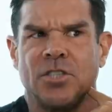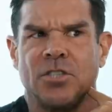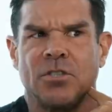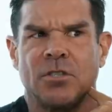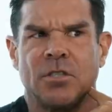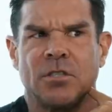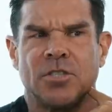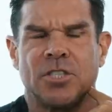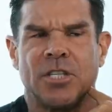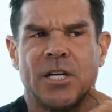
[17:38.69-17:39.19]
to
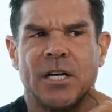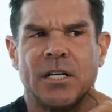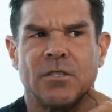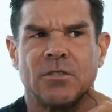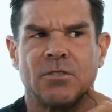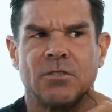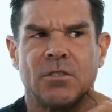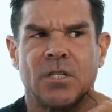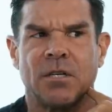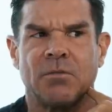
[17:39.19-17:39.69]
your
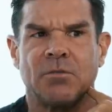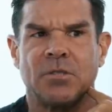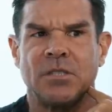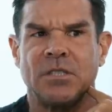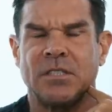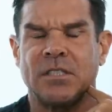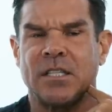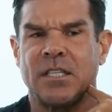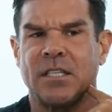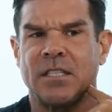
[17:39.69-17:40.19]
childhood. I
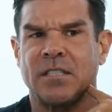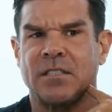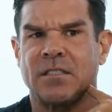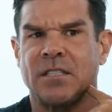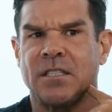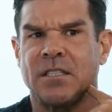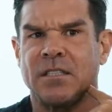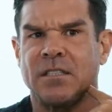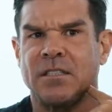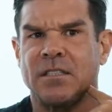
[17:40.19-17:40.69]
wouldn't say
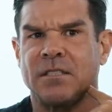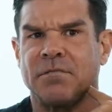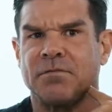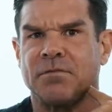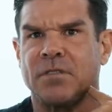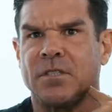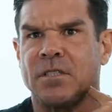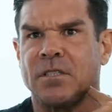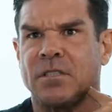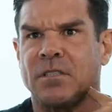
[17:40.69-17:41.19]
it's any
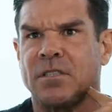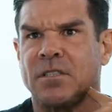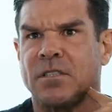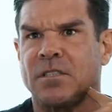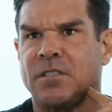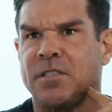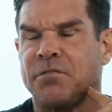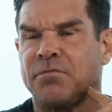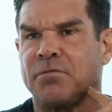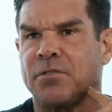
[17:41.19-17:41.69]
different. It's
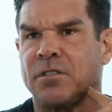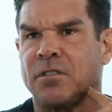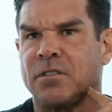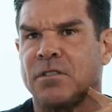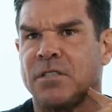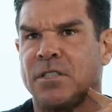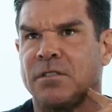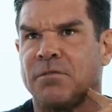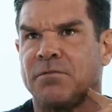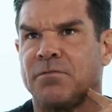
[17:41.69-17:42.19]
just different,
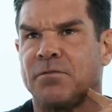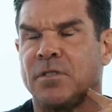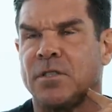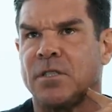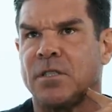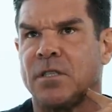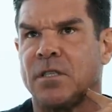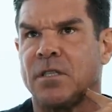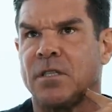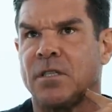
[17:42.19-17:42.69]

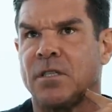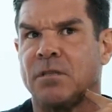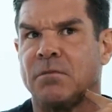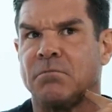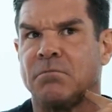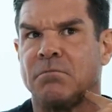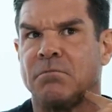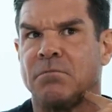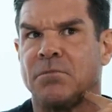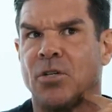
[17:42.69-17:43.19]
different
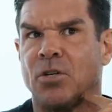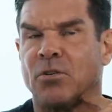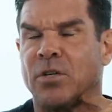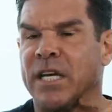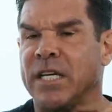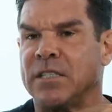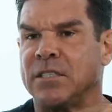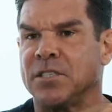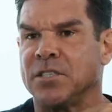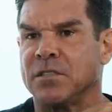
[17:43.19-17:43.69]
um,
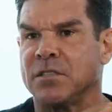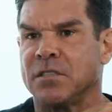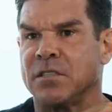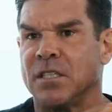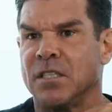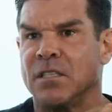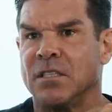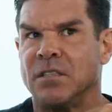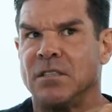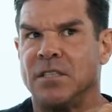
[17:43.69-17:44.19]
locations,
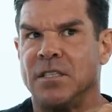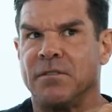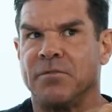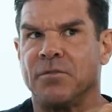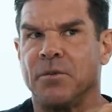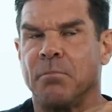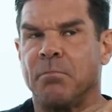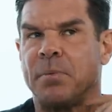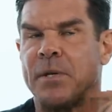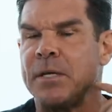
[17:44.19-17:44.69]

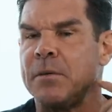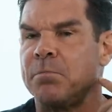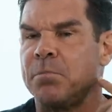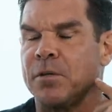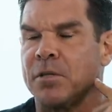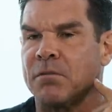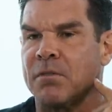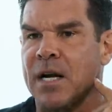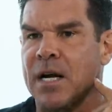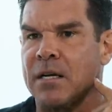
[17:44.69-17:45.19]
different
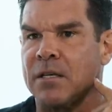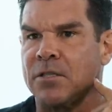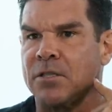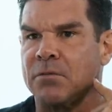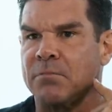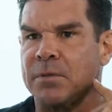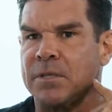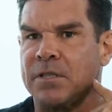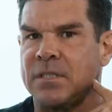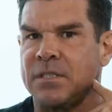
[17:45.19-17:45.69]
people around
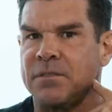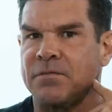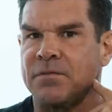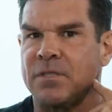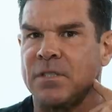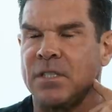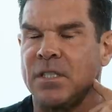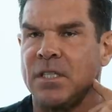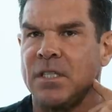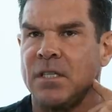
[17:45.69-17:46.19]
you, but
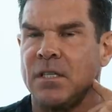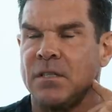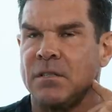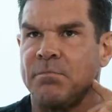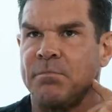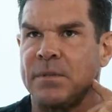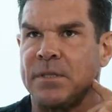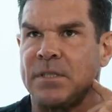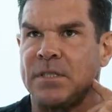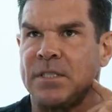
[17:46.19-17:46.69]
different,
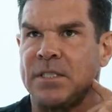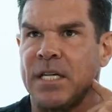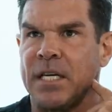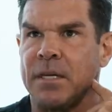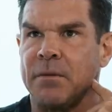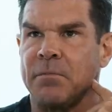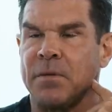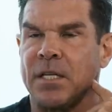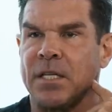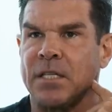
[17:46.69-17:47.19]
but
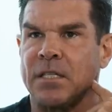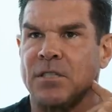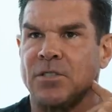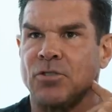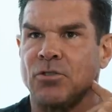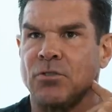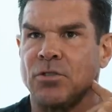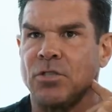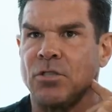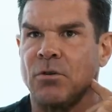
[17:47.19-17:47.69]
same like
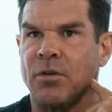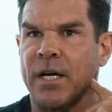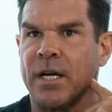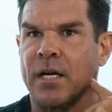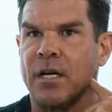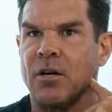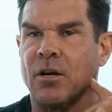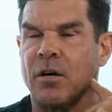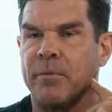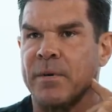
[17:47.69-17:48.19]

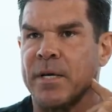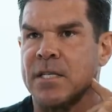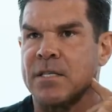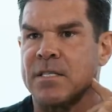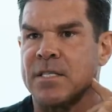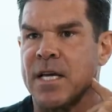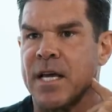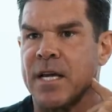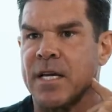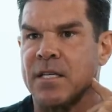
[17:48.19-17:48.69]
socioeconomic
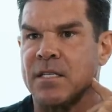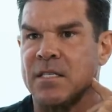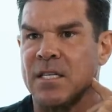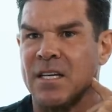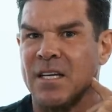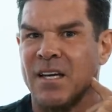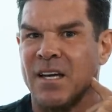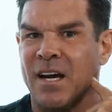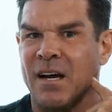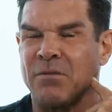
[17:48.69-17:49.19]
settings.
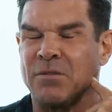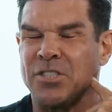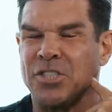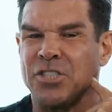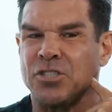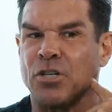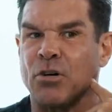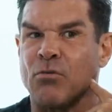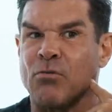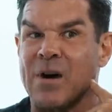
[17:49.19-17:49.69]
I was
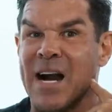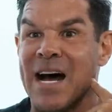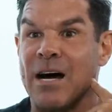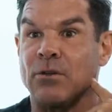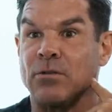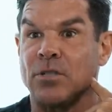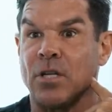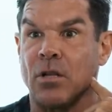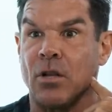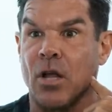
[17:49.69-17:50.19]
just
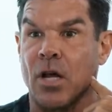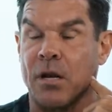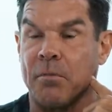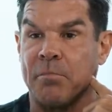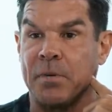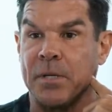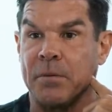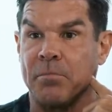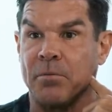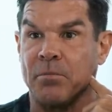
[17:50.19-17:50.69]
around a lot of
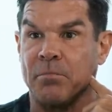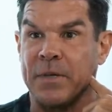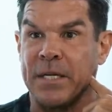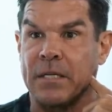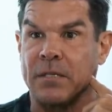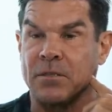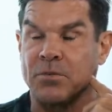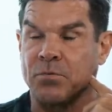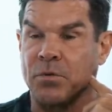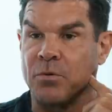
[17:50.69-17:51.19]
people
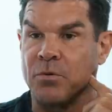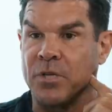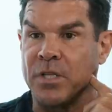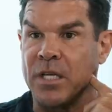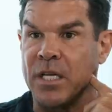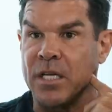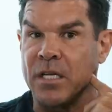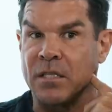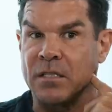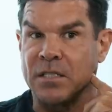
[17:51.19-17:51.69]
because we were in
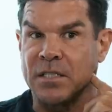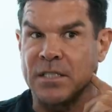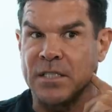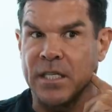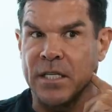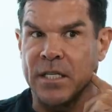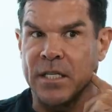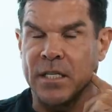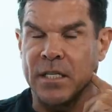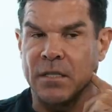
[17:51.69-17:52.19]
the inner
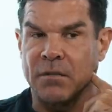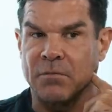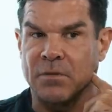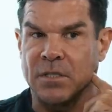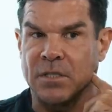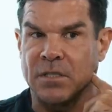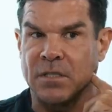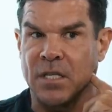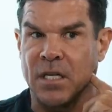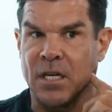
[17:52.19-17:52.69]
city and it
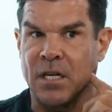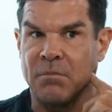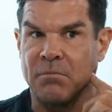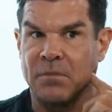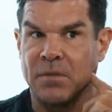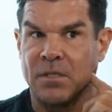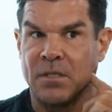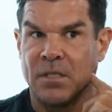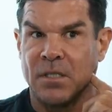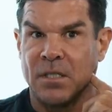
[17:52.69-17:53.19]
was, um,